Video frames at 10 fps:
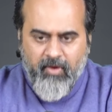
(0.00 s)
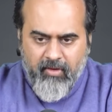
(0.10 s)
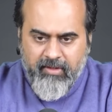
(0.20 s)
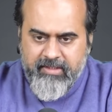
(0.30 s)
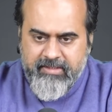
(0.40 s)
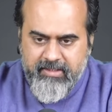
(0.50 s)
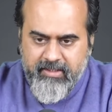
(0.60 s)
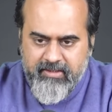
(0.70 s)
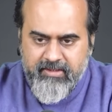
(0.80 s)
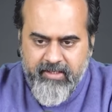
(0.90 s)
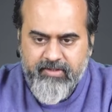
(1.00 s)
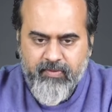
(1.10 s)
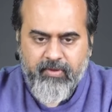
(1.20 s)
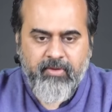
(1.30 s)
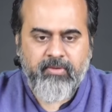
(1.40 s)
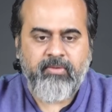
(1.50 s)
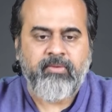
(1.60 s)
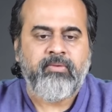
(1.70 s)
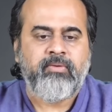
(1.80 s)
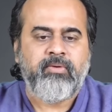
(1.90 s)
All these things, that's what
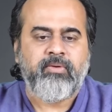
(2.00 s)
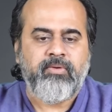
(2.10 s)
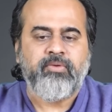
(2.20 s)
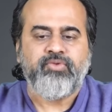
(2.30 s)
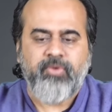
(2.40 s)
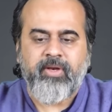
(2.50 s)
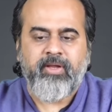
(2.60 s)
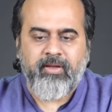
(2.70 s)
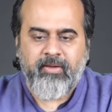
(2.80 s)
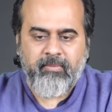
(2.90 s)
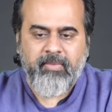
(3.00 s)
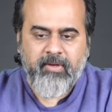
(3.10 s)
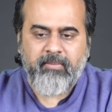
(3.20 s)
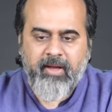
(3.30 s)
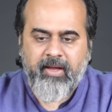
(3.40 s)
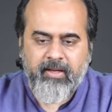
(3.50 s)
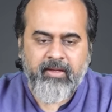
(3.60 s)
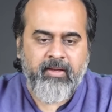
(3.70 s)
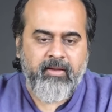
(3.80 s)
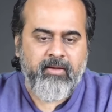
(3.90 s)
you uh, usually mean
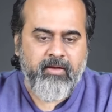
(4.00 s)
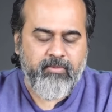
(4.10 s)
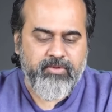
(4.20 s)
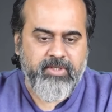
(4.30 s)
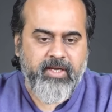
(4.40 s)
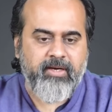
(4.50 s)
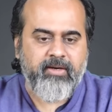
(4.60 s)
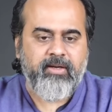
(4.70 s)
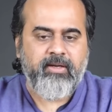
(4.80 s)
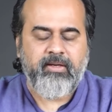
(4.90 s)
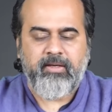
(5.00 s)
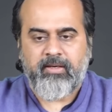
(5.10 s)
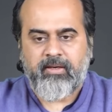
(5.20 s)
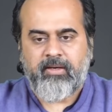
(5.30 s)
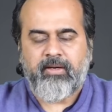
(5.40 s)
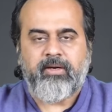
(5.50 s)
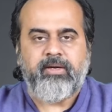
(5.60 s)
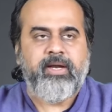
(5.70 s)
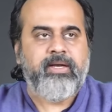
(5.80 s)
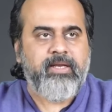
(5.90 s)
by emotionality.
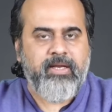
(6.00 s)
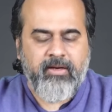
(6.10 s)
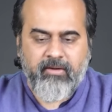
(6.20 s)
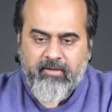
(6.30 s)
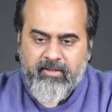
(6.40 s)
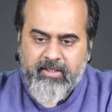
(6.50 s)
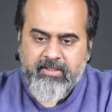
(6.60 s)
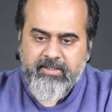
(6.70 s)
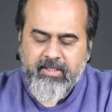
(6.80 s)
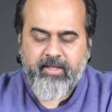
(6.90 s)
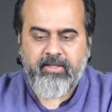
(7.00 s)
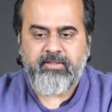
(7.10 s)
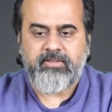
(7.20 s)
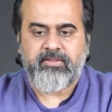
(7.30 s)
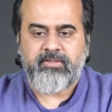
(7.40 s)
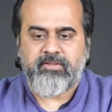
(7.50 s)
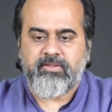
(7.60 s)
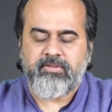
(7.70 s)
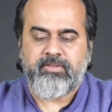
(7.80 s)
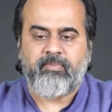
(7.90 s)
Dedicate all these things
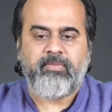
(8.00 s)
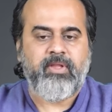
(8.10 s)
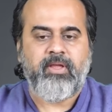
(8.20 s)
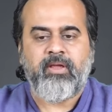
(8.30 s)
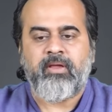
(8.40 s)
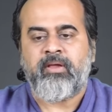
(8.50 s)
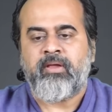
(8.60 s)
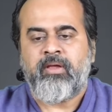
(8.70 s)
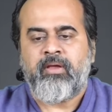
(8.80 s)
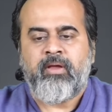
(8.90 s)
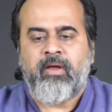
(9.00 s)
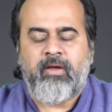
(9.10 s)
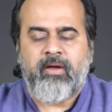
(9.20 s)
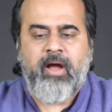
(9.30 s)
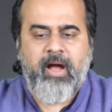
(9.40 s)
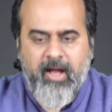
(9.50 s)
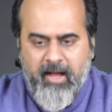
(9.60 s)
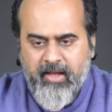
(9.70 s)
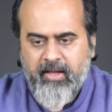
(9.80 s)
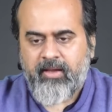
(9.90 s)
to something
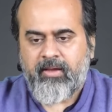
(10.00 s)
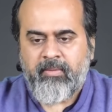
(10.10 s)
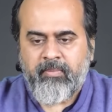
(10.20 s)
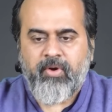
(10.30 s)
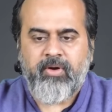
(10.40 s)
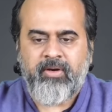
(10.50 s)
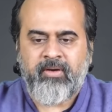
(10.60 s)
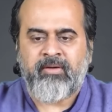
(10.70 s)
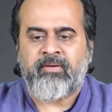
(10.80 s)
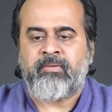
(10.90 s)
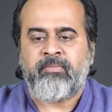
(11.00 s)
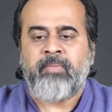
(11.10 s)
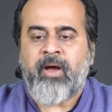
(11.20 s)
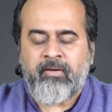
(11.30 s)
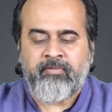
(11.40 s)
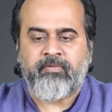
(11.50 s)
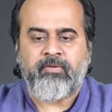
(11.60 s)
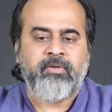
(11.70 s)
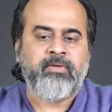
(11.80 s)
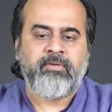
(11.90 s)
high, important,
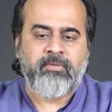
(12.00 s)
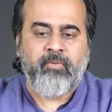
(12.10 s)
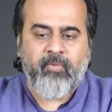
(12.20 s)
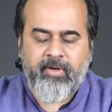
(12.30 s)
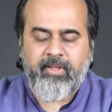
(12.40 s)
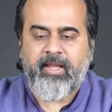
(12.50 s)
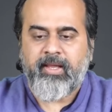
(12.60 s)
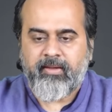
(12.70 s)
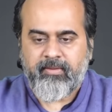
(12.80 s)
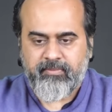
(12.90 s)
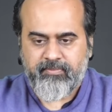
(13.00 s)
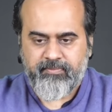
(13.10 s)
powerful, worthy.